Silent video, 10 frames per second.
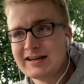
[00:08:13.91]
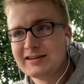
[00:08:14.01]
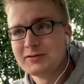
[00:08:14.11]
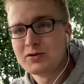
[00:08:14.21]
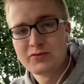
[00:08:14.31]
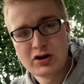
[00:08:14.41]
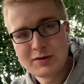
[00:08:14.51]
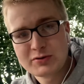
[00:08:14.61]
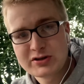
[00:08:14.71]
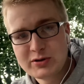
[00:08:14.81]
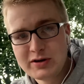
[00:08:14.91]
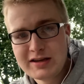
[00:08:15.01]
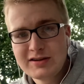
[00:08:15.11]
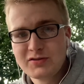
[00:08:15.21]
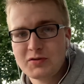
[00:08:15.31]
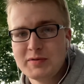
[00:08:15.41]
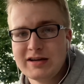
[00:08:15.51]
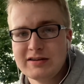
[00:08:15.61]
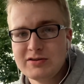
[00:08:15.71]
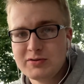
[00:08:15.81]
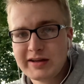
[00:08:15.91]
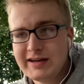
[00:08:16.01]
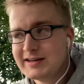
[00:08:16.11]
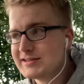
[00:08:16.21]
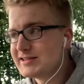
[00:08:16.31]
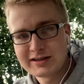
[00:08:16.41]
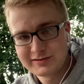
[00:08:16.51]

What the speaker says: Look for opportunities for me to do things.